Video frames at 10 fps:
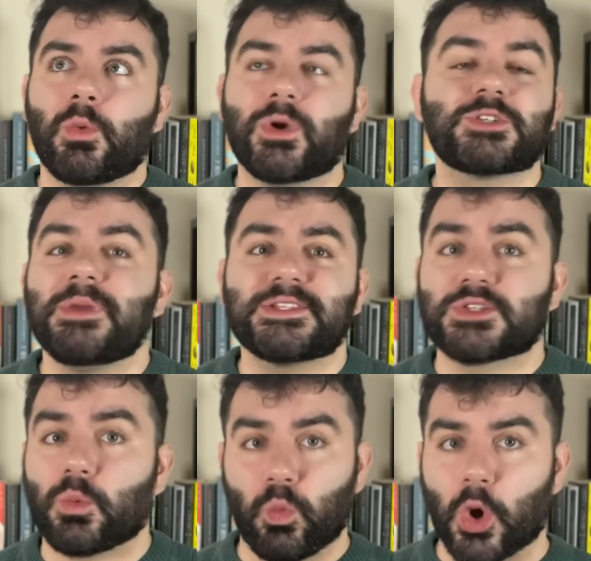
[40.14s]
which means
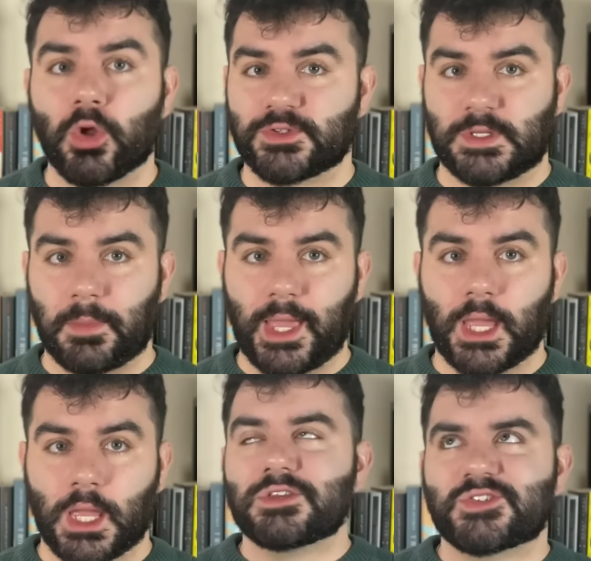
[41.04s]
the world to
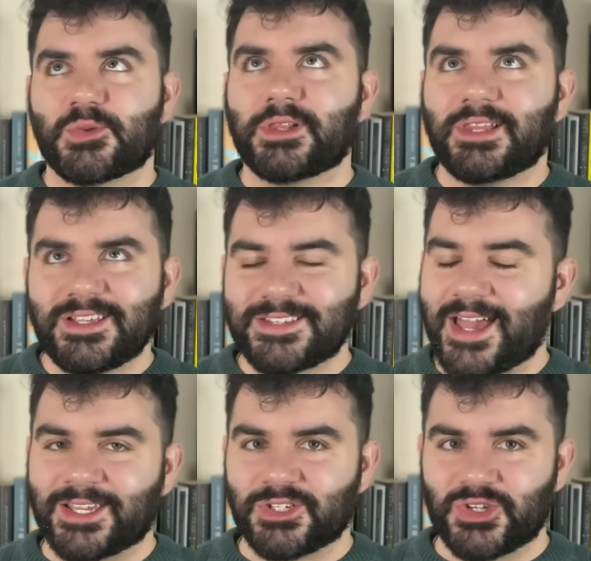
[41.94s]
me. So the least
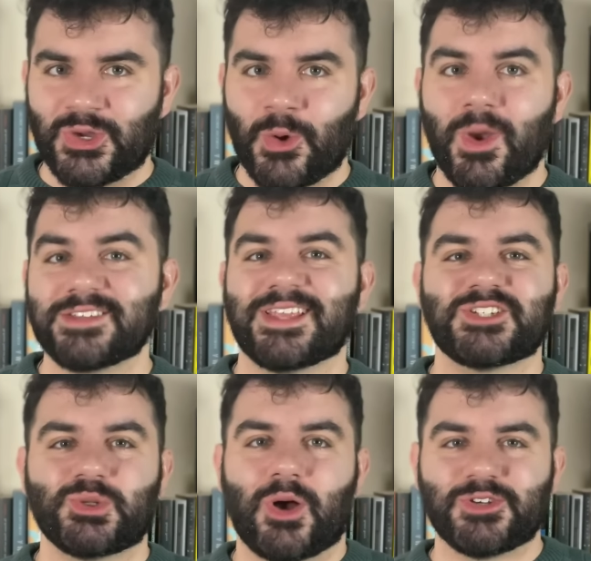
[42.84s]
I can do is
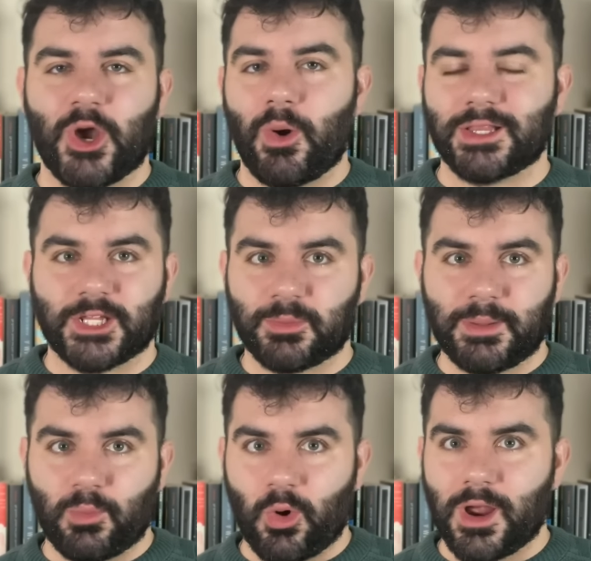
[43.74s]
let you all know a little
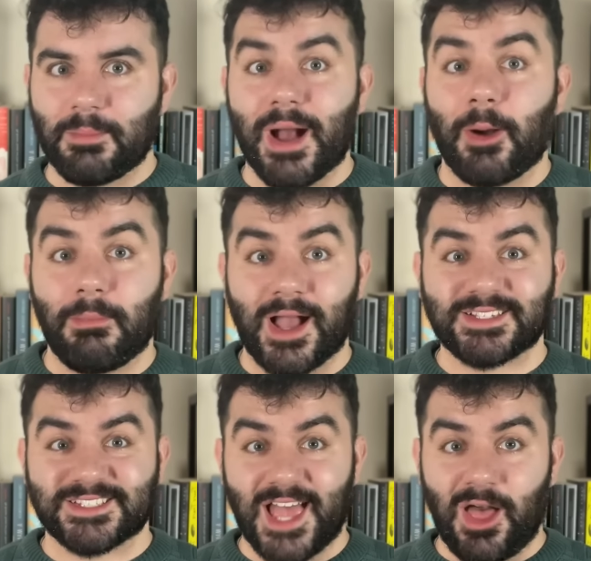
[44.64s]
bit more about
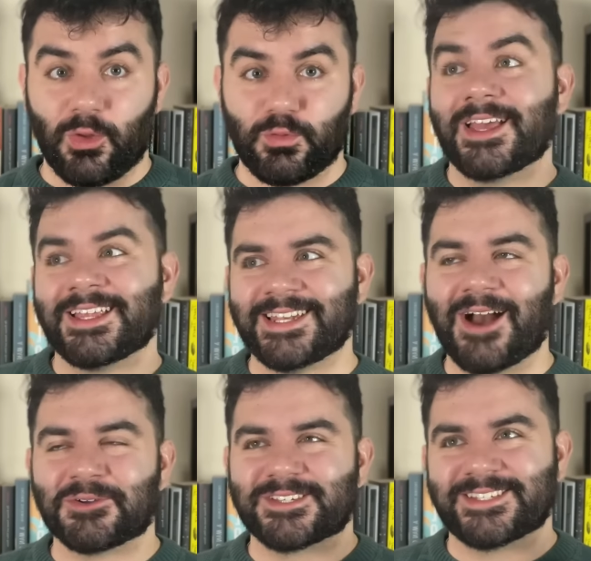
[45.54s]
myself.
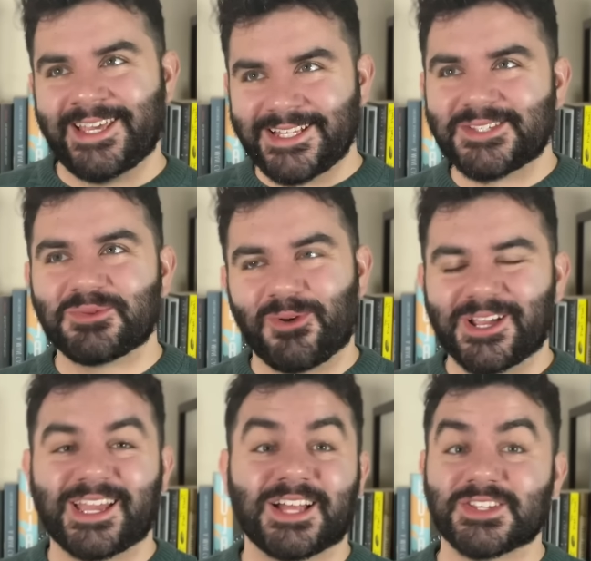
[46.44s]
Now, since
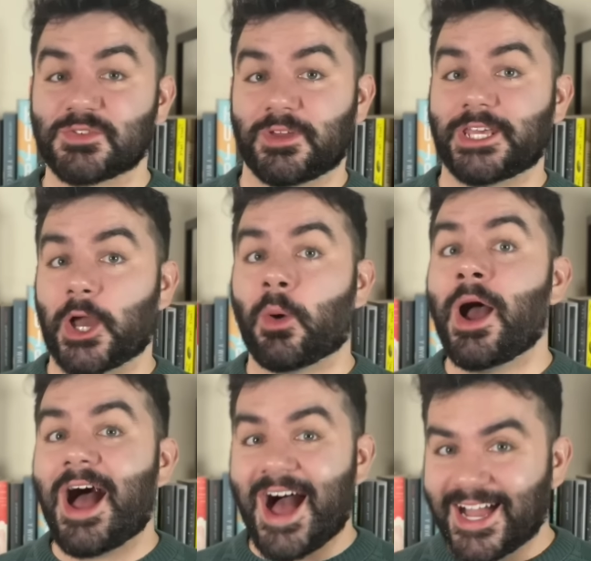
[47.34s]
working on this video,
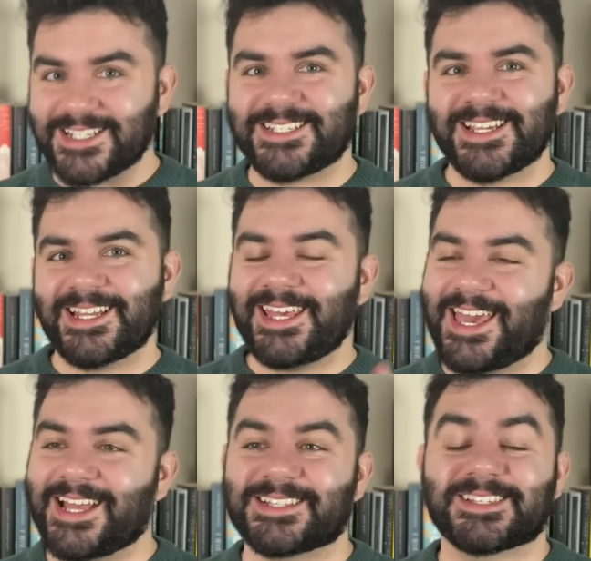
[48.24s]
I did
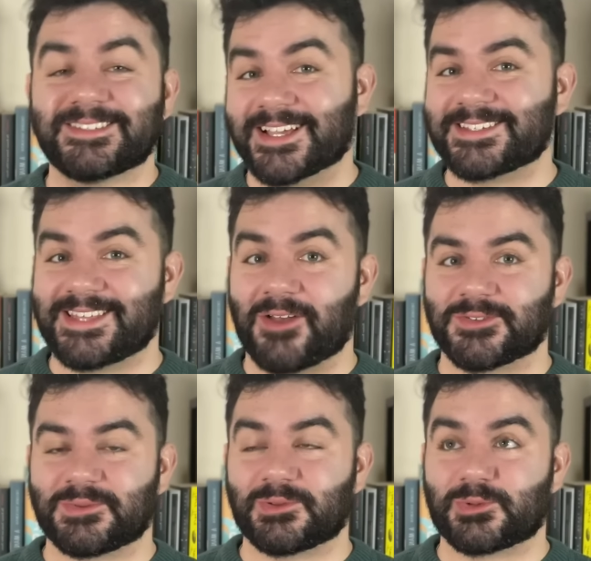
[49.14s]
hit
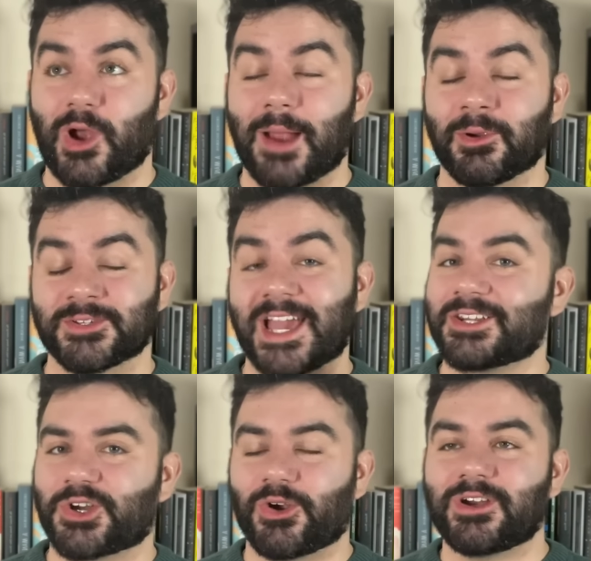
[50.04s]
6,000 subscribers
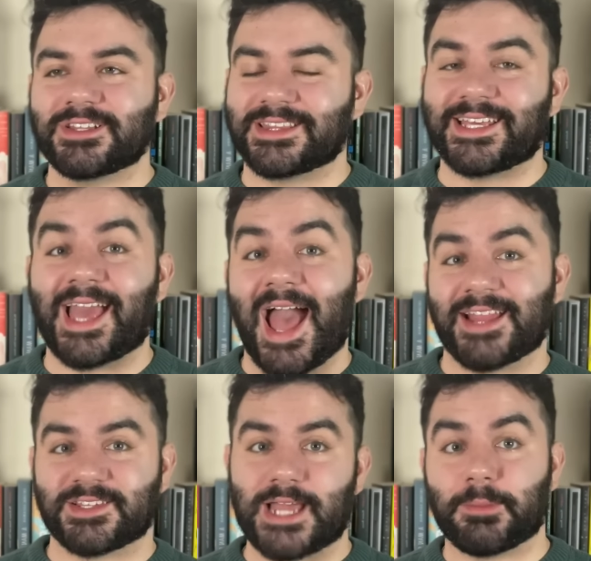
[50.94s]
and currently, at
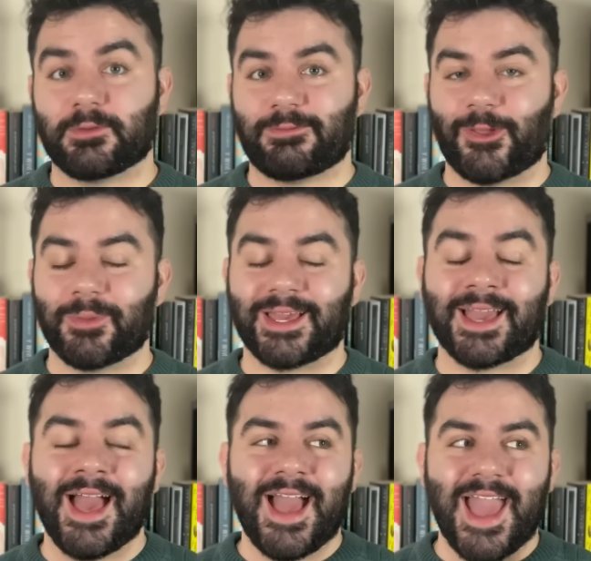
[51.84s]
the time of filming,
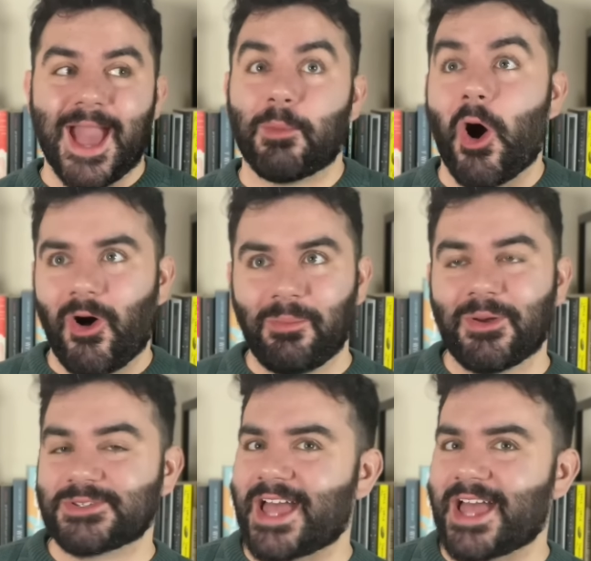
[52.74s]
am almost